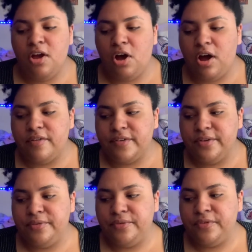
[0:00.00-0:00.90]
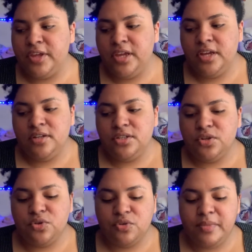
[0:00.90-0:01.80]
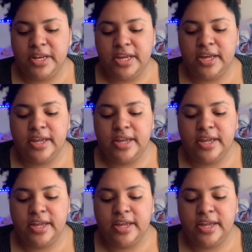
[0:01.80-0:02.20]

off of social media